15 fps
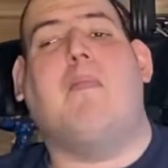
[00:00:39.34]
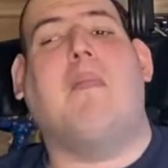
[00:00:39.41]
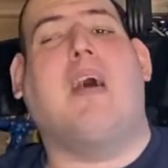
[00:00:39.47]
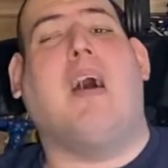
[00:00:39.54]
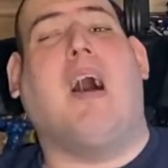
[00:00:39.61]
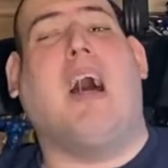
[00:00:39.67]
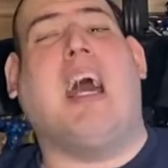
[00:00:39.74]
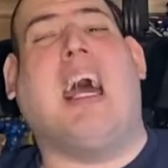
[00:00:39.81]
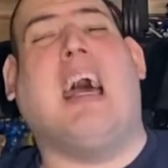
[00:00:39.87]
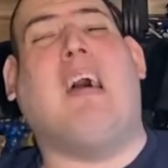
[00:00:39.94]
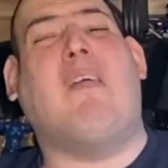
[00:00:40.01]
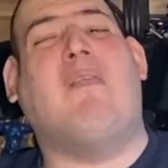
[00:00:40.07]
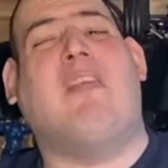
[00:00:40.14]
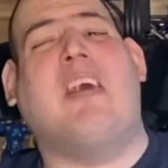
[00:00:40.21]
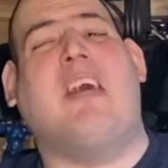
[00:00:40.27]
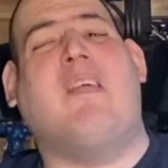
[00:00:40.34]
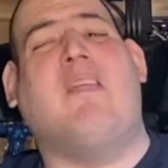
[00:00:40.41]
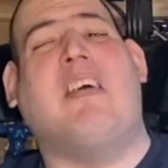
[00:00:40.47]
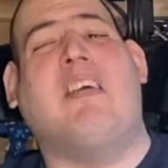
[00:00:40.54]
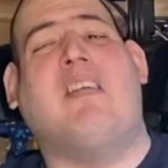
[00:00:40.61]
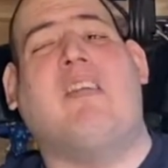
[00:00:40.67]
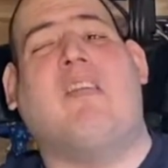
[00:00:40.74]
I have the
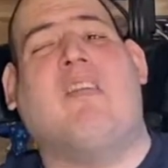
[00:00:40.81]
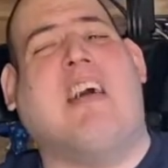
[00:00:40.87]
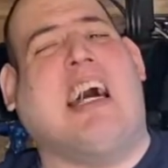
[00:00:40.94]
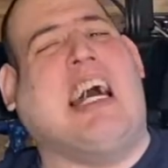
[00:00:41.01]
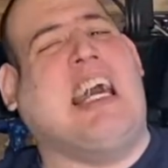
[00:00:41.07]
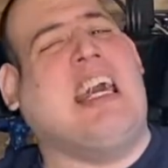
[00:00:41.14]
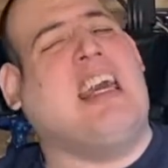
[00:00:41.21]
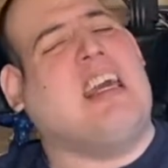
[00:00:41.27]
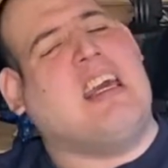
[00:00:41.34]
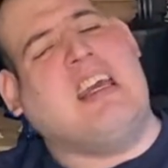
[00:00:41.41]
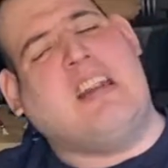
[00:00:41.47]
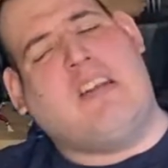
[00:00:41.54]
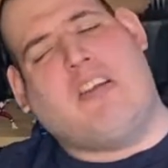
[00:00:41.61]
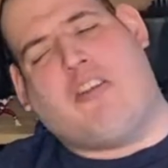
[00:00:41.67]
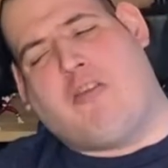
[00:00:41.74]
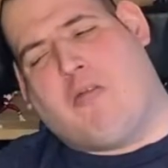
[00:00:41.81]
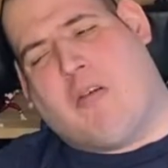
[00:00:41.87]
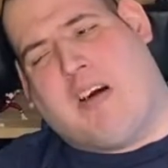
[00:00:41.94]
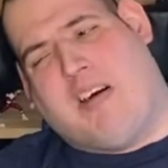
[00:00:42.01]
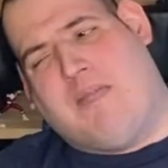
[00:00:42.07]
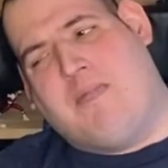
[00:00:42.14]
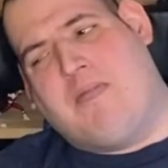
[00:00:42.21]
original 8-inch
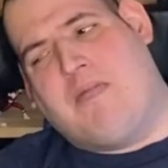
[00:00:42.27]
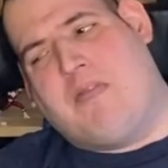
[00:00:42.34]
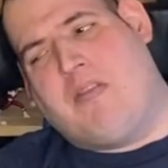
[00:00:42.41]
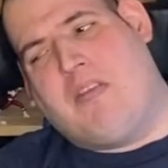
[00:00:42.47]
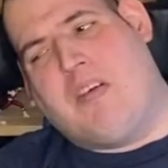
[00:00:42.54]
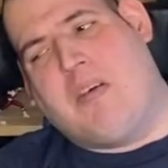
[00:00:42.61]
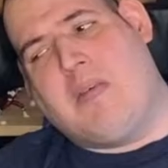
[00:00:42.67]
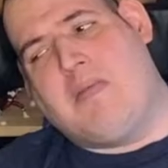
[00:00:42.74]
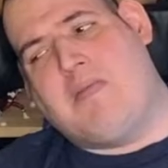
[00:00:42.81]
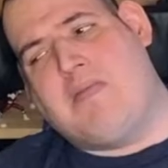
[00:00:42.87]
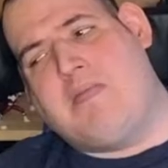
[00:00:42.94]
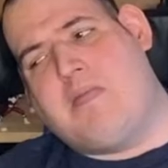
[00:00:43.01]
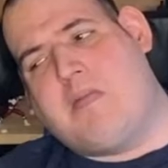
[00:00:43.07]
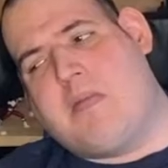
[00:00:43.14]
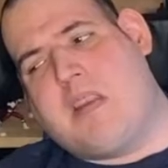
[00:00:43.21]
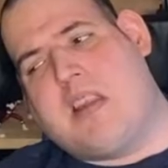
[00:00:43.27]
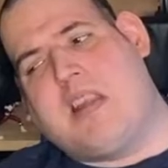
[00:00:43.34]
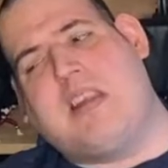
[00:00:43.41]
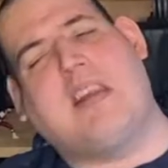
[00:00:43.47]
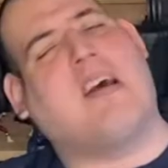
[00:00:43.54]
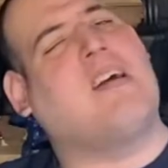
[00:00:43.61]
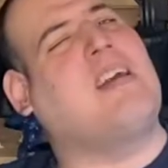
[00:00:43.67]
one from
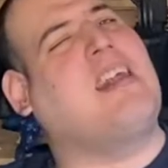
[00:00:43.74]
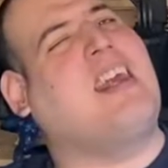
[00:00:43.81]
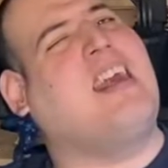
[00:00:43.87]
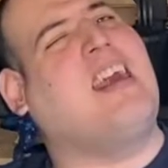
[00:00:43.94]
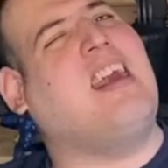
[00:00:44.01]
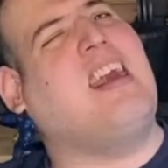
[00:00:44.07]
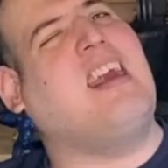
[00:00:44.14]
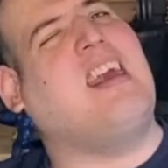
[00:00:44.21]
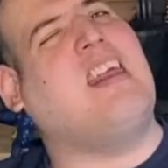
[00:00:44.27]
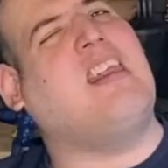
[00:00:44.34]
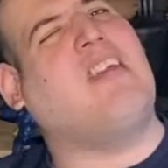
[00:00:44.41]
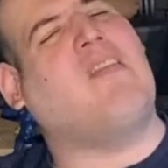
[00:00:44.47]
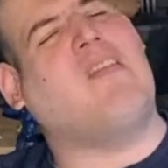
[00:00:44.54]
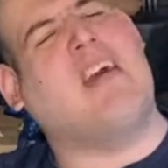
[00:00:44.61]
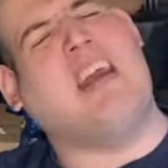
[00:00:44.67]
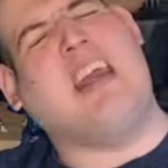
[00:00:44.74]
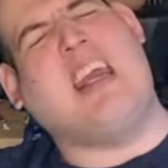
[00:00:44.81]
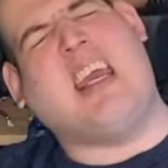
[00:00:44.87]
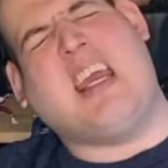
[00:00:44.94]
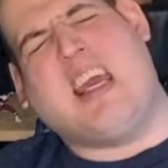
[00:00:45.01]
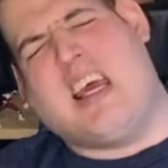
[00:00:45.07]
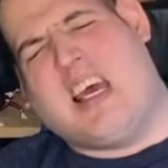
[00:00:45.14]

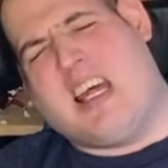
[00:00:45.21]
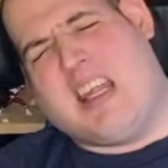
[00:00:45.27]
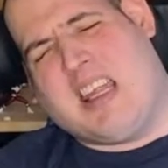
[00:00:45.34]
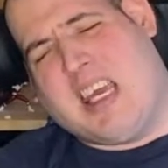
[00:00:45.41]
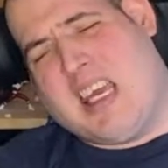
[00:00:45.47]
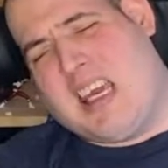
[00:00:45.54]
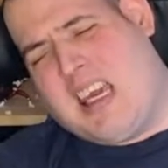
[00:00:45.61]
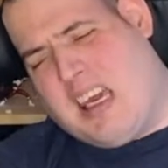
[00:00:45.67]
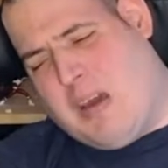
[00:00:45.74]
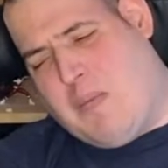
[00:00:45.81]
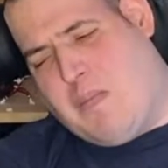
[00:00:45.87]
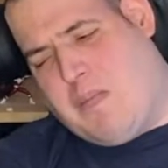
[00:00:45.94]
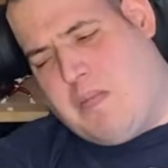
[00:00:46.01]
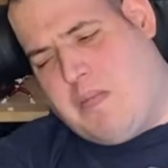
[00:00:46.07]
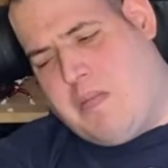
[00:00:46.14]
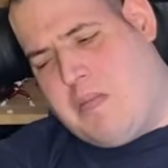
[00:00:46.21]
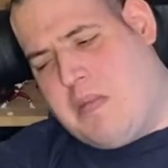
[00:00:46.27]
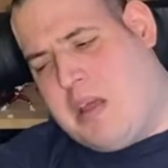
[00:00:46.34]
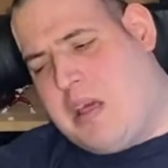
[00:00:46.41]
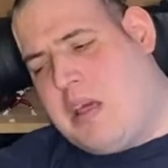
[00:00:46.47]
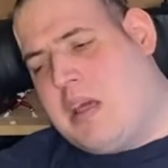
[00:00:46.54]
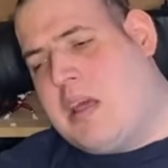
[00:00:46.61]
93, I think,
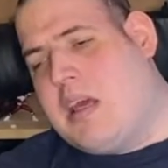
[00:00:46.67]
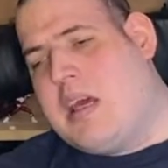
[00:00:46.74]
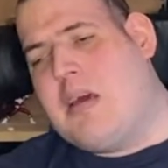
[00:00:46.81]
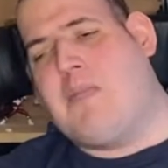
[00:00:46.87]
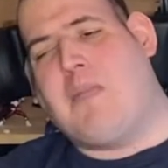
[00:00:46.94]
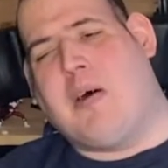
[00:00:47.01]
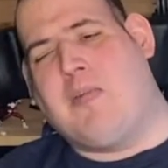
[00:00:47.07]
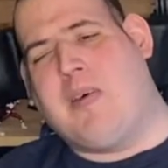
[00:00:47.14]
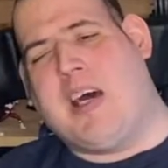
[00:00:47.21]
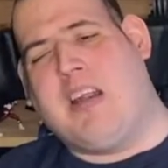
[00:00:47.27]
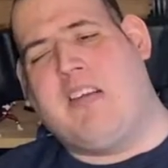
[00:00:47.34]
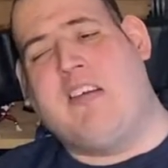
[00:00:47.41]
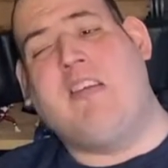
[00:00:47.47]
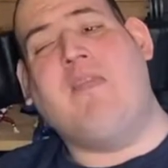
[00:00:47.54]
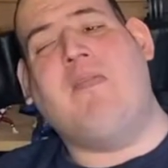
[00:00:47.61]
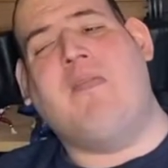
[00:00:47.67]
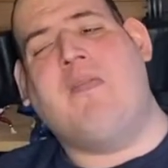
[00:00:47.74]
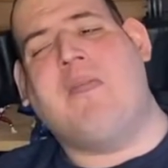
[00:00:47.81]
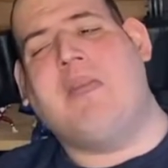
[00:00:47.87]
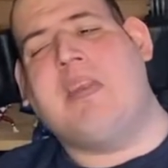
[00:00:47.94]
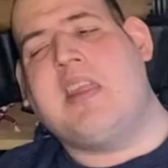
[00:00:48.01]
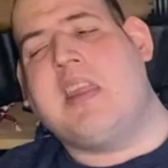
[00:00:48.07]
in my bedroom.
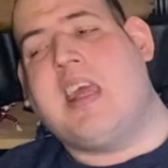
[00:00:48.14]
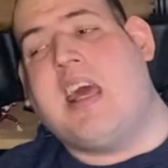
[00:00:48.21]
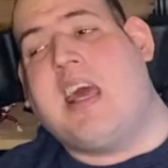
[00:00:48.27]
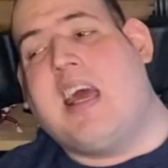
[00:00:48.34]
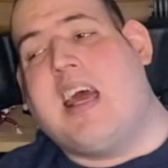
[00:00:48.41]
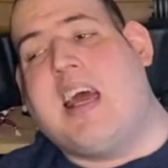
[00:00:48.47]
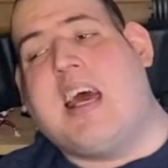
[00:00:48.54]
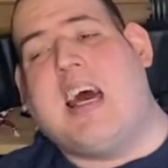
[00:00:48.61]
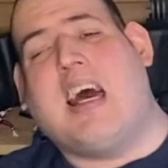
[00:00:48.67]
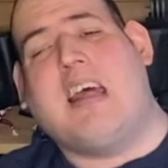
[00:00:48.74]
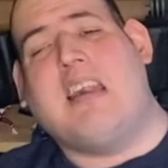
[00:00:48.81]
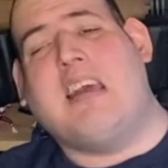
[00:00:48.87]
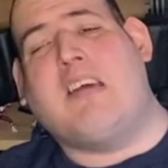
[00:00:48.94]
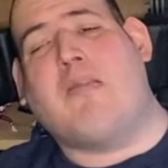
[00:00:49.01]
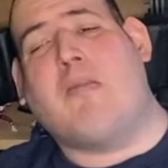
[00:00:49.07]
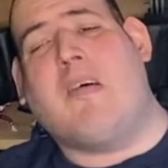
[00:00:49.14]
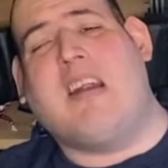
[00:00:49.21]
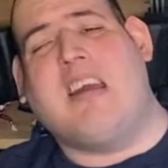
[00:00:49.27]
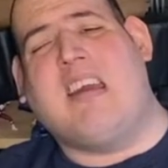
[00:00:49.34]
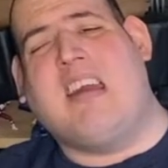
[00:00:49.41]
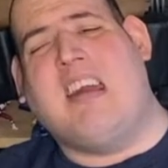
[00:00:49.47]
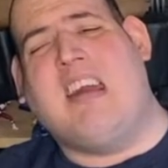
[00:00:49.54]
And this one
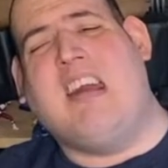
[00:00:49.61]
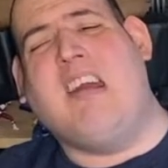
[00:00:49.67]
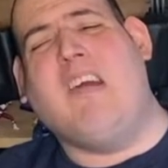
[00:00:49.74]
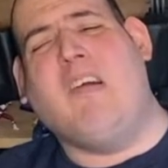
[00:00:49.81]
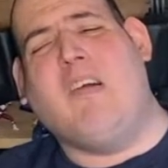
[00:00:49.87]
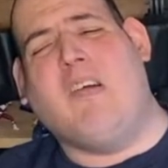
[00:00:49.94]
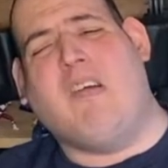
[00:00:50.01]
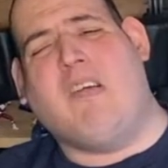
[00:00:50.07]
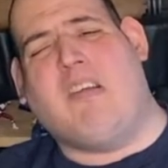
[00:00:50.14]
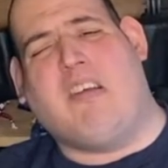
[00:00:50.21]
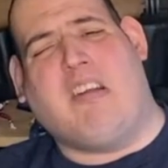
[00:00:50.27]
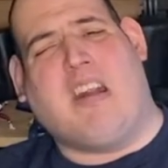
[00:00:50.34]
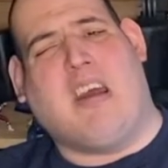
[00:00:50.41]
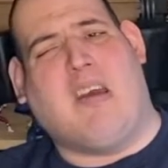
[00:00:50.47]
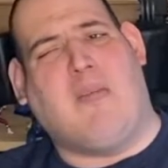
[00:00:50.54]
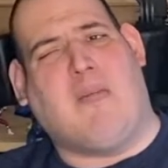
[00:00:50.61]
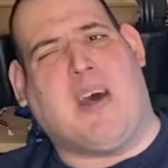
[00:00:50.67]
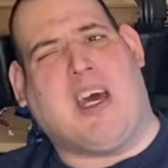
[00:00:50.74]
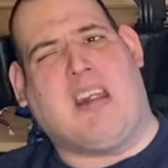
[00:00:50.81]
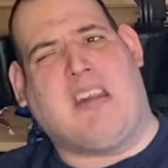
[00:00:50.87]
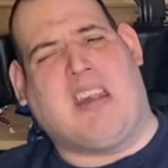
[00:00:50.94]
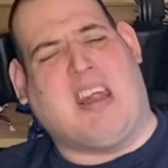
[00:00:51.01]
is hugely
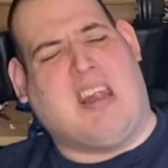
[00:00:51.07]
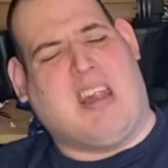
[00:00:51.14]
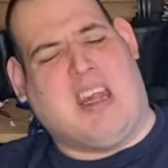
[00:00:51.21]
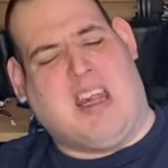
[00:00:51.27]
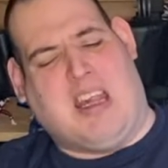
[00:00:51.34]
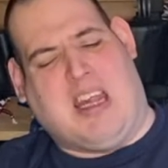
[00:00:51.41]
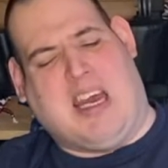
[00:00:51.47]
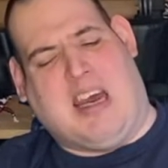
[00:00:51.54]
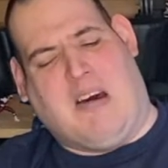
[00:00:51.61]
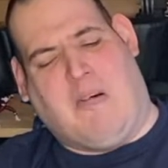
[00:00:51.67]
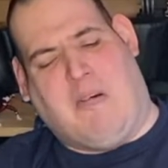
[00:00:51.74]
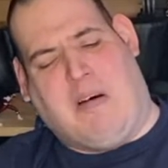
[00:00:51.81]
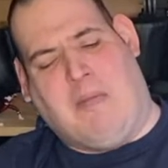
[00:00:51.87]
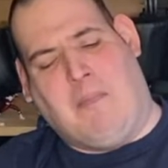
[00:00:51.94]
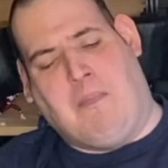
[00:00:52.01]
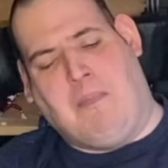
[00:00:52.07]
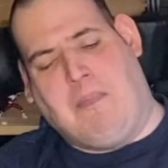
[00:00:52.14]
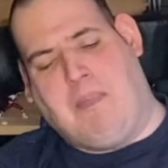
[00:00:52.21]
better than that one.